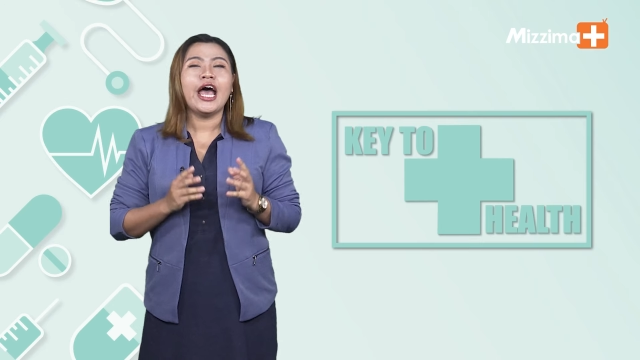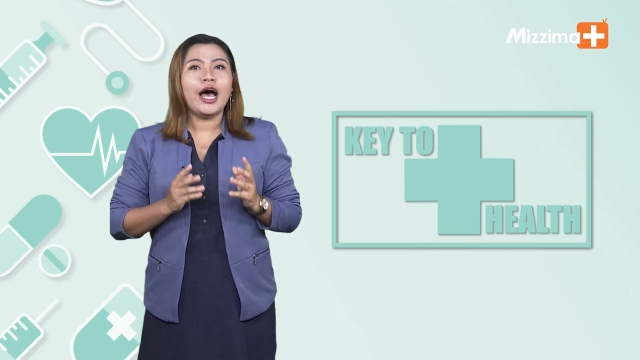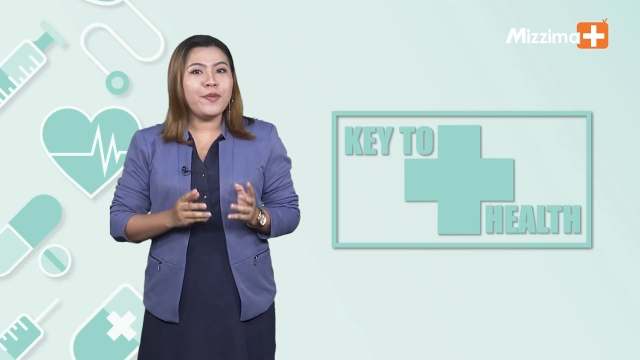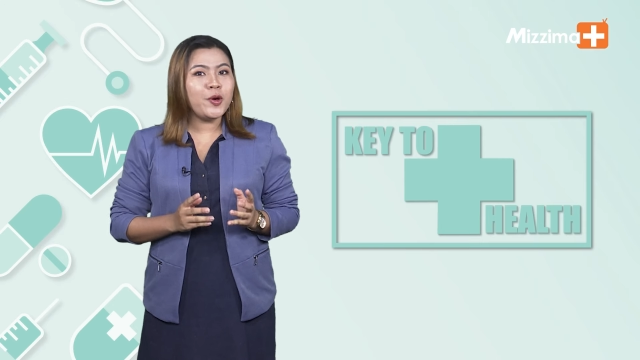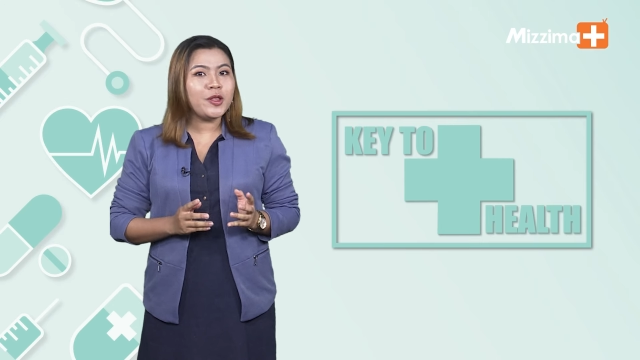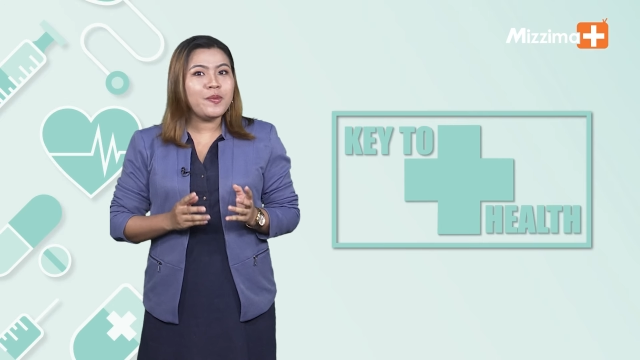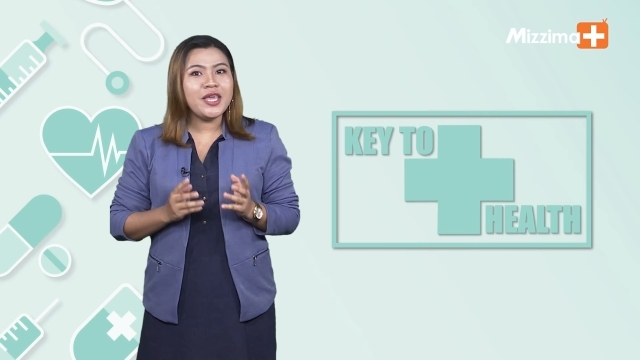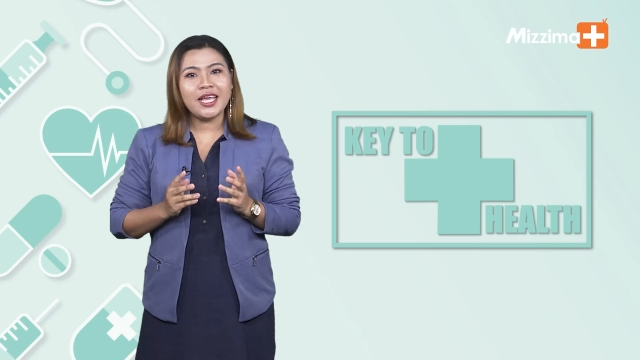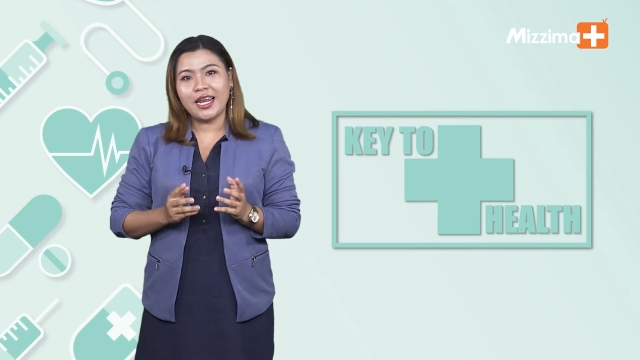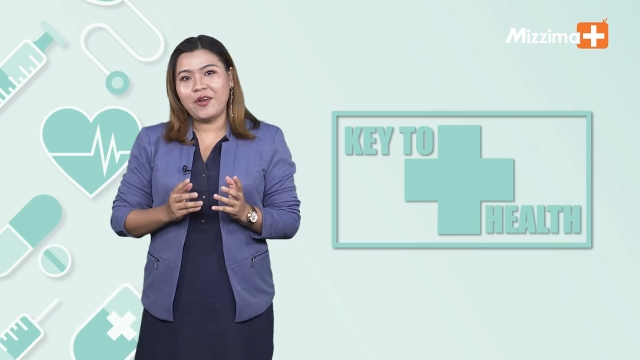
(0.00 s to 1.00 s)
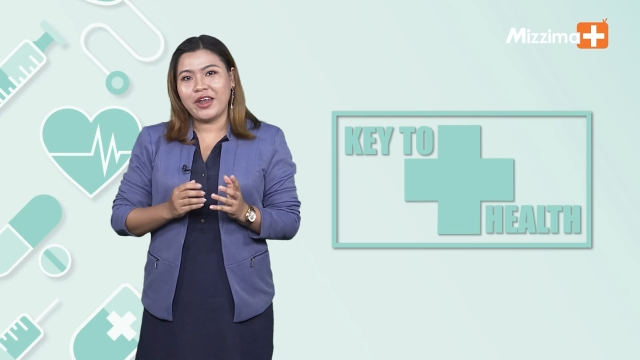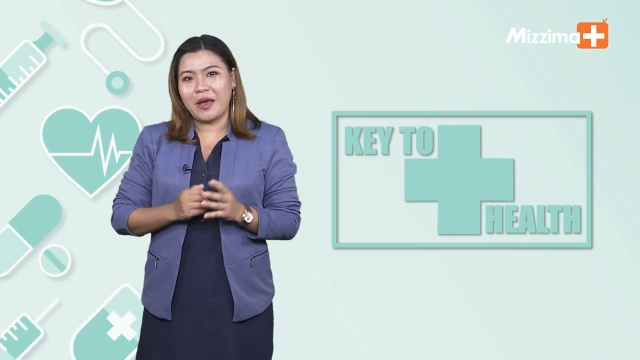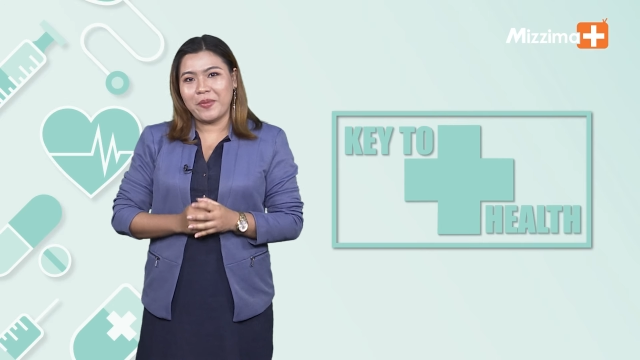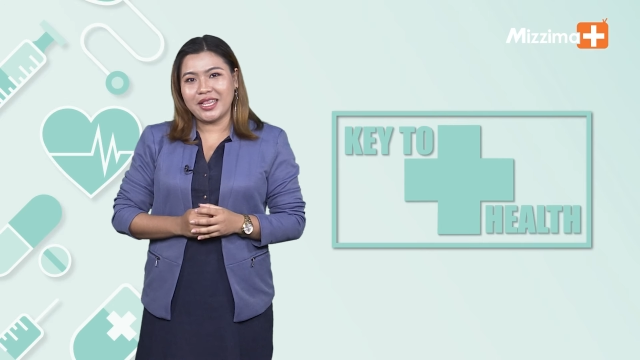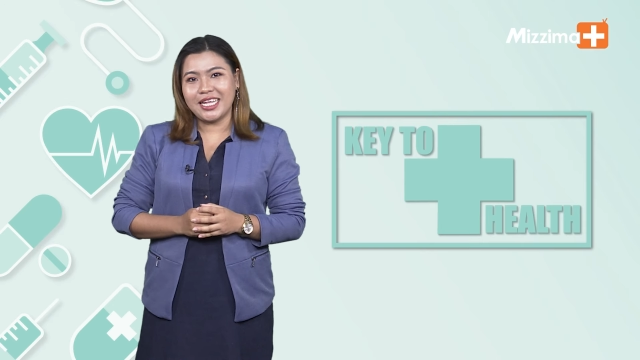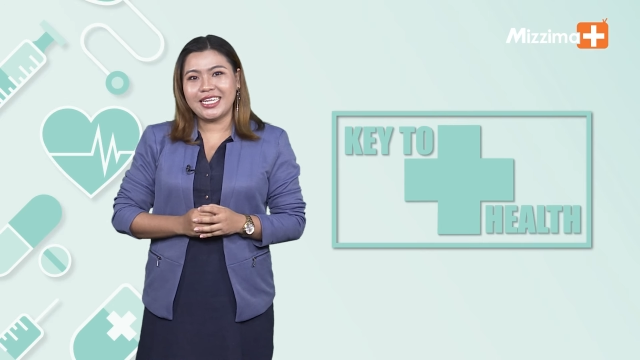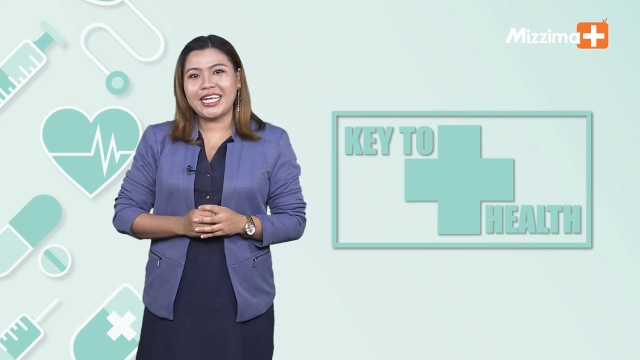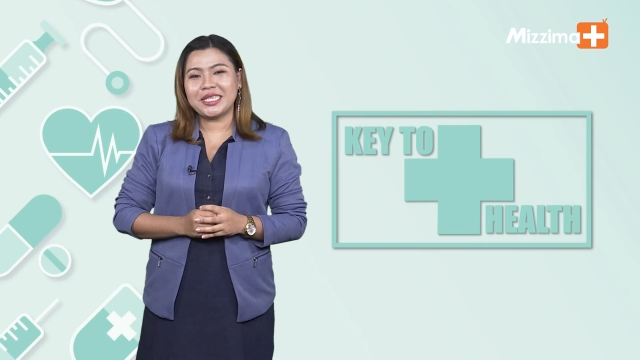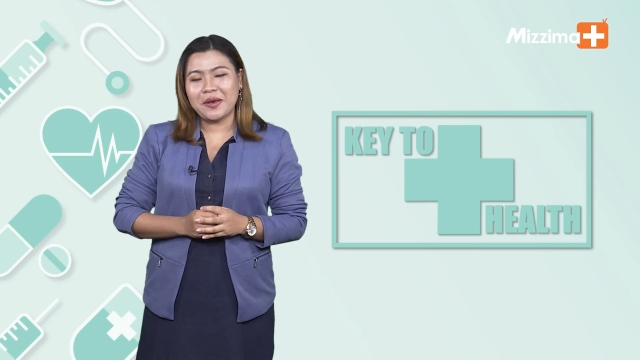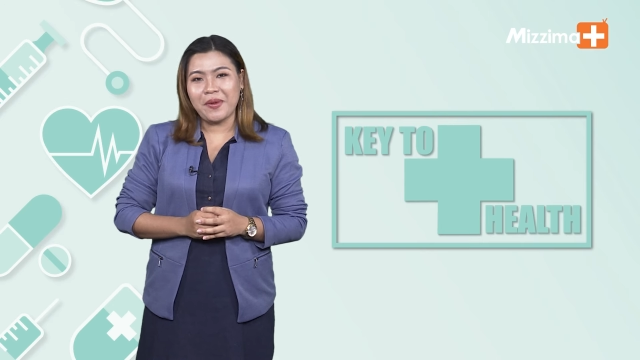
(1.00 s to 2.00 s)
a mutami clearine, but that
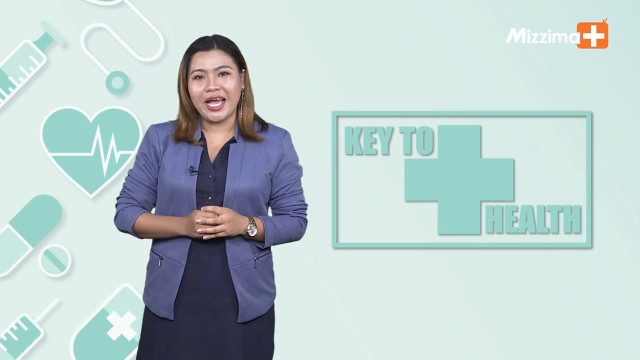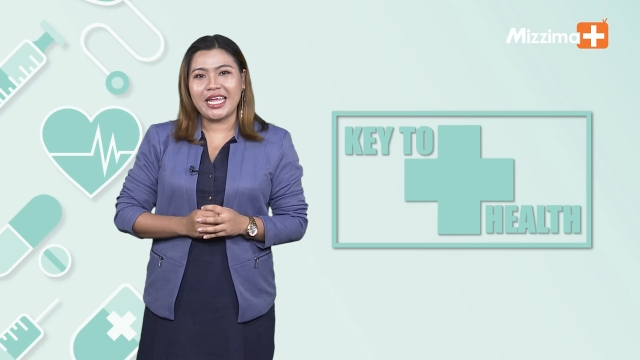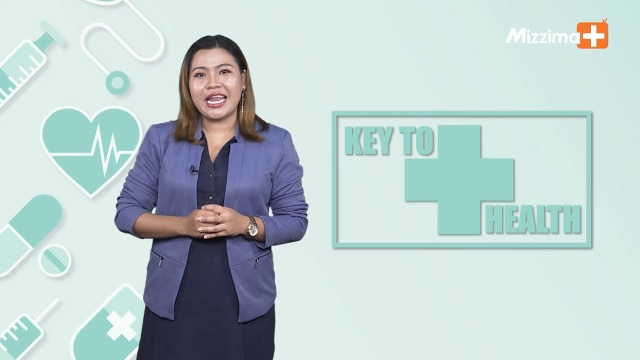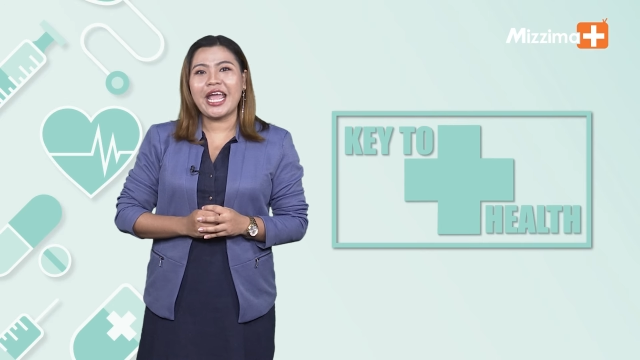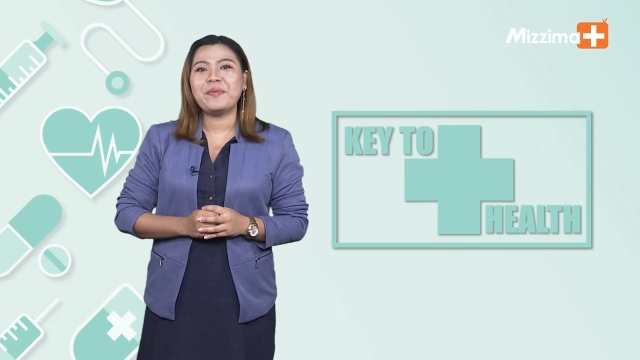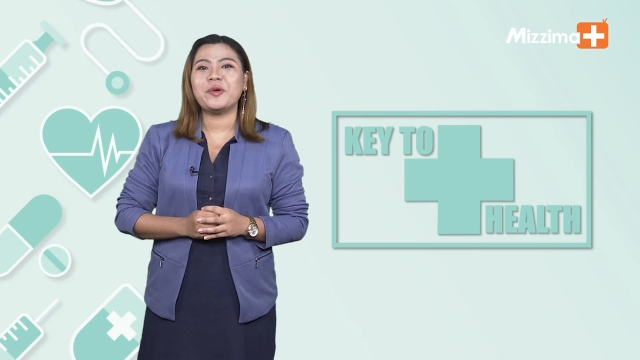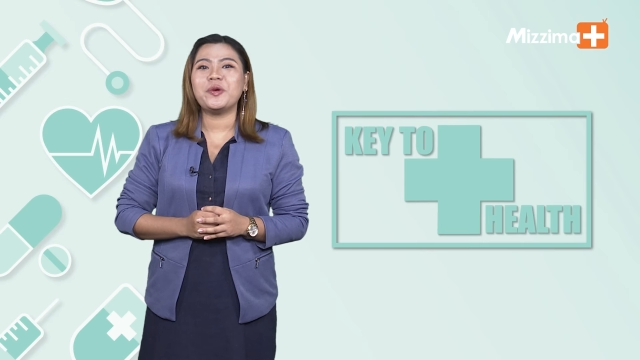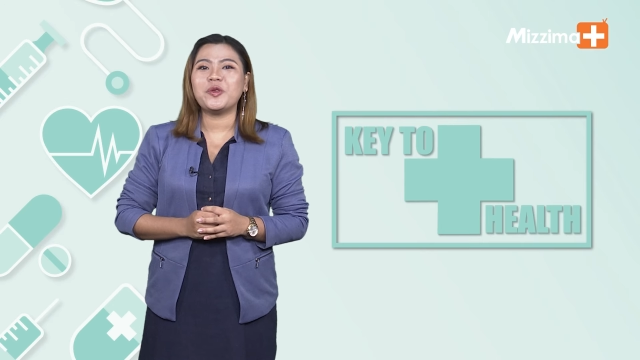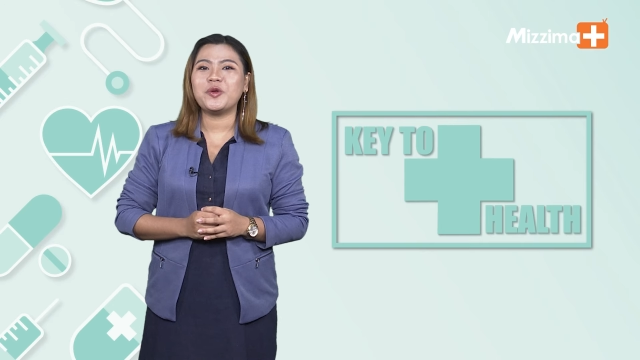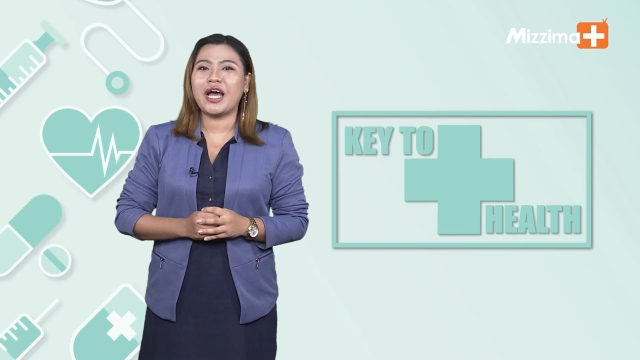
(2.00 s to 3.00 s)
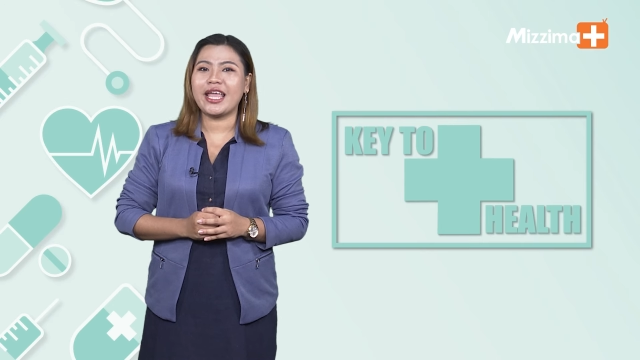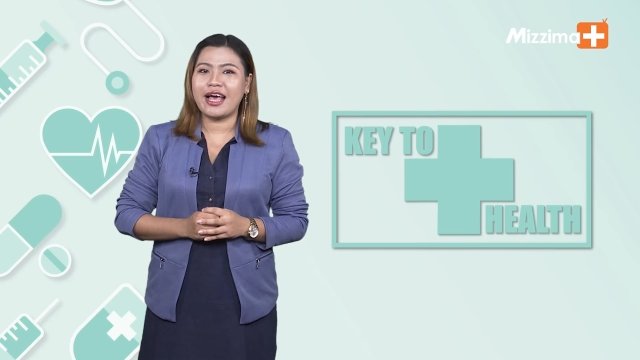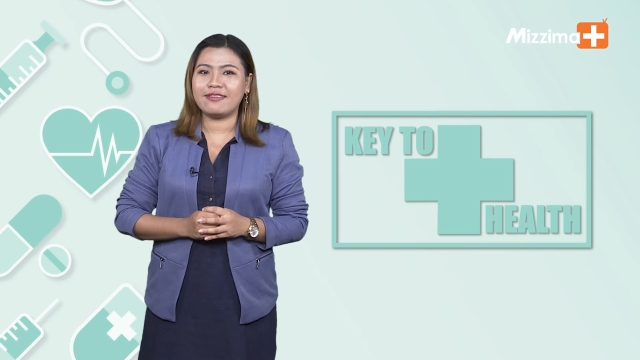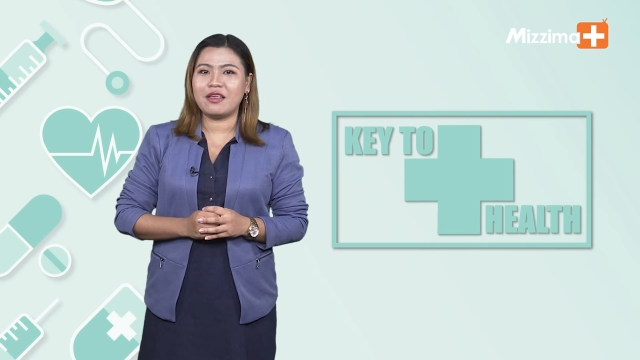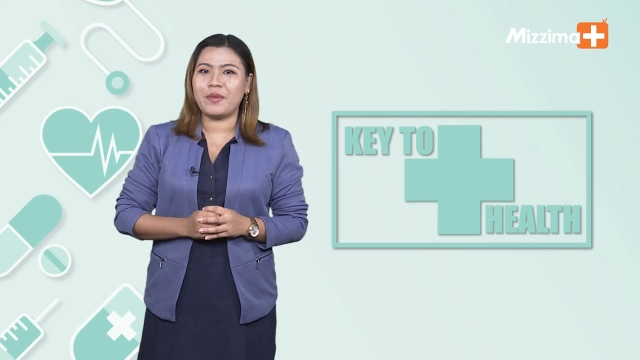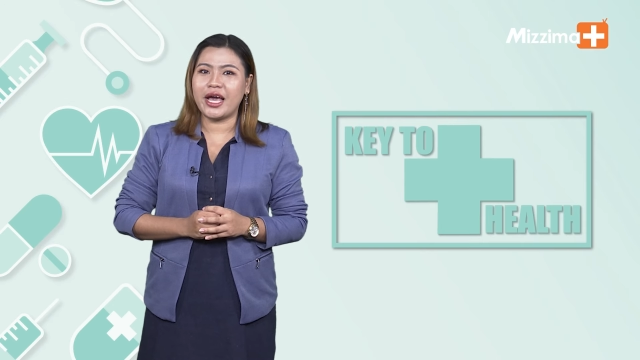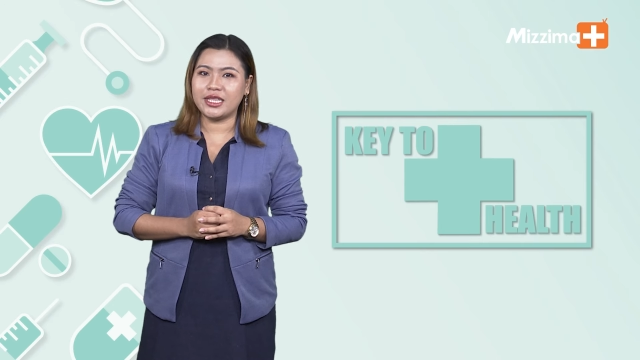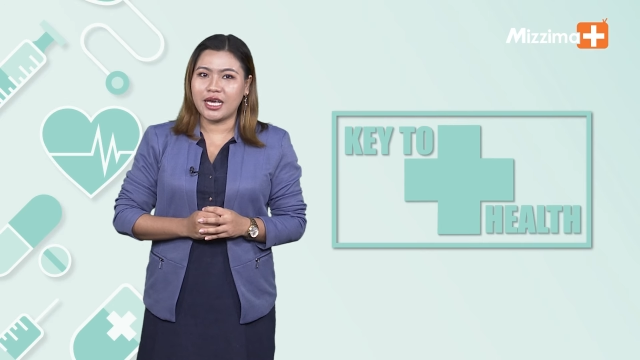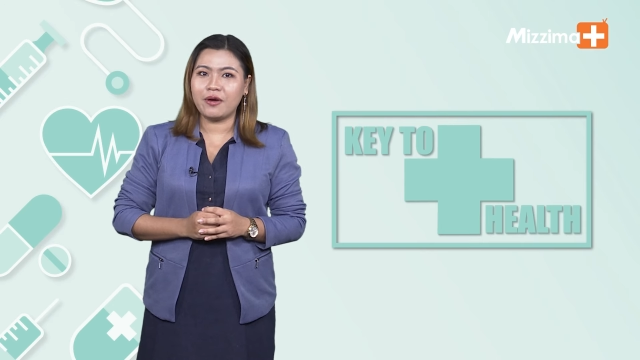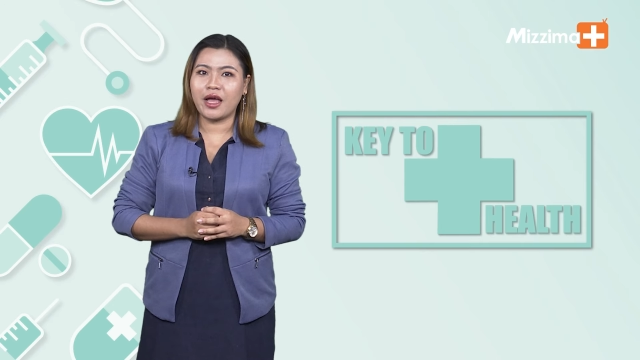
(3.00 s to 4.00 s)
date Tamaine, who to Diasi met a
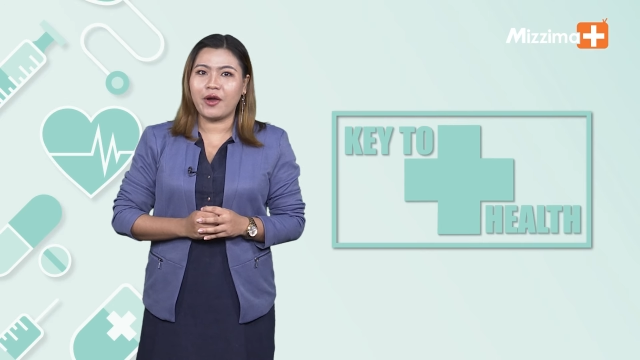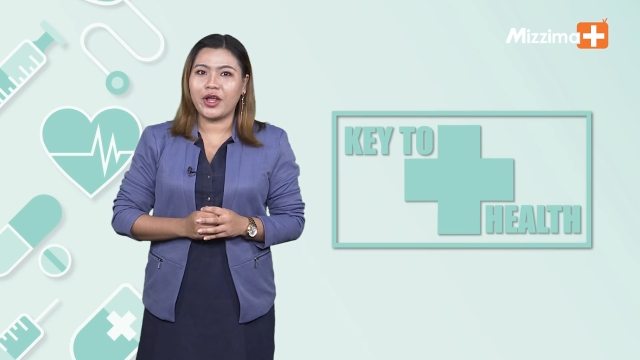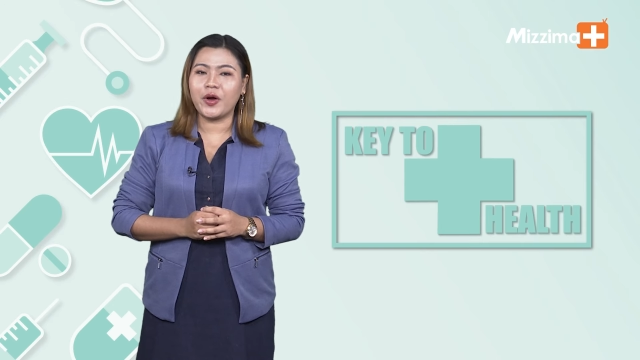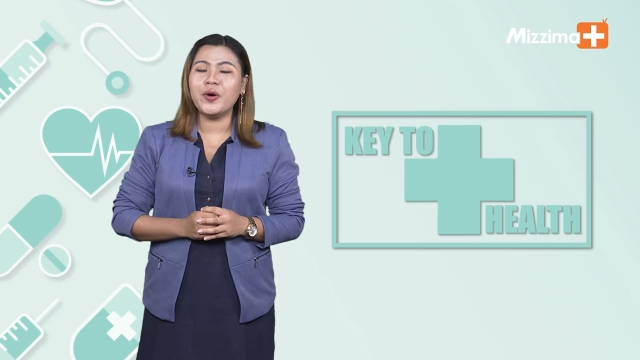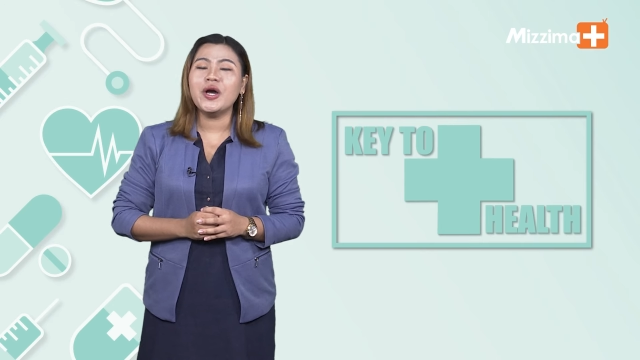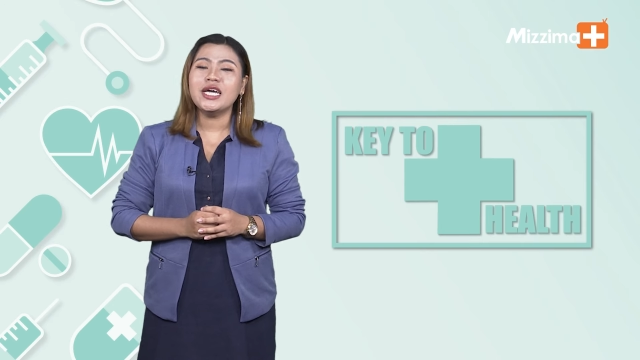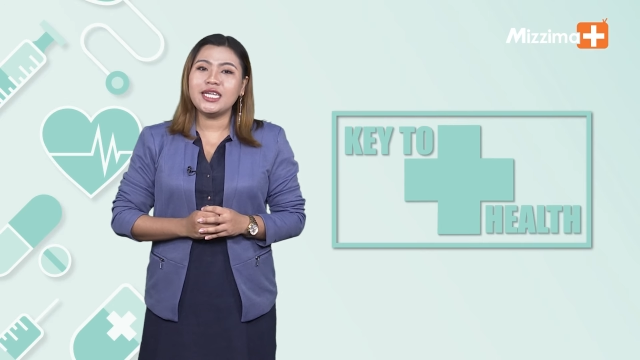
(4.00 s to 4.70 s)
town Yarigo,